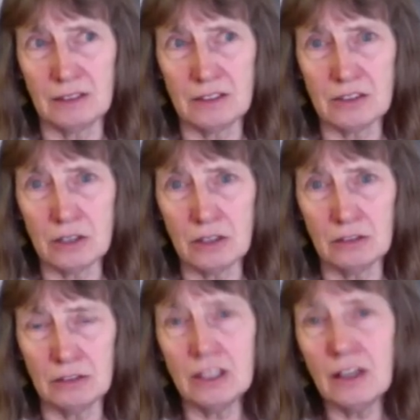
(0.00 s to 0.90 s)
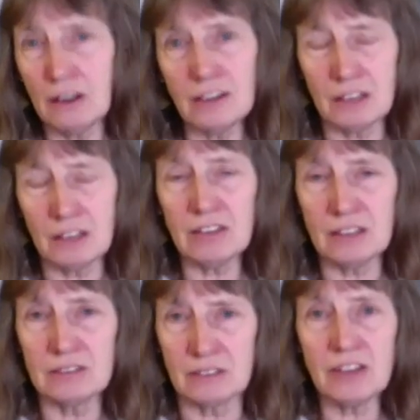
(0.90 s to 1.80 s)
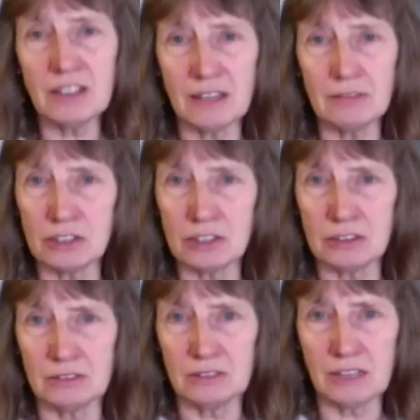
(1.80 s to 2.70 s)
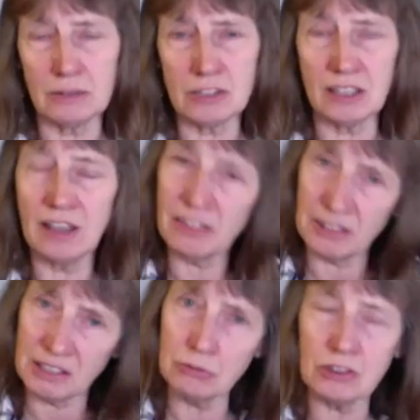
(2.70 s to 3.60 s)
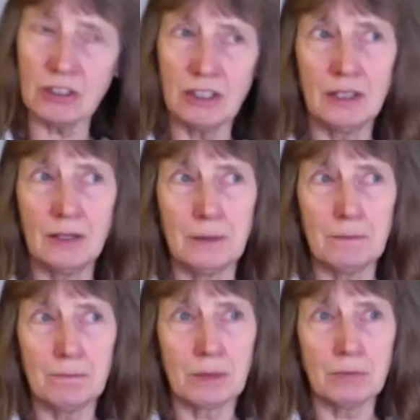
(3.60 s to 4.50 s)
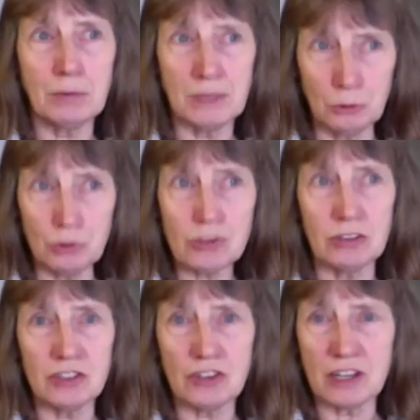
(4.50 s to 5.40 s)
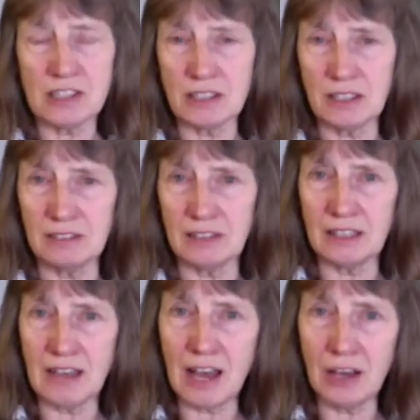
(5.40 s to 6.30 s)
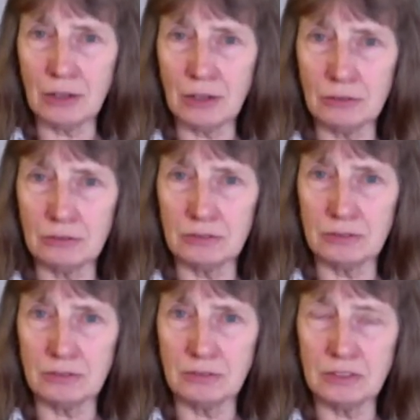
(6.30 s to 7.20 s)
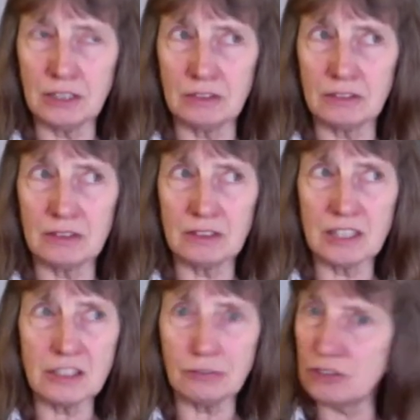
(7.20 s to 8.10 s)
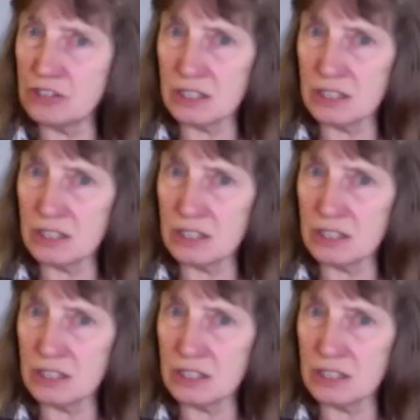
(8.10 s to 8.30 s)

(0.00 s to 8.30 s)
So yeah, I, I think I think that was that was it. And I think he was probably also interested in in how you know the different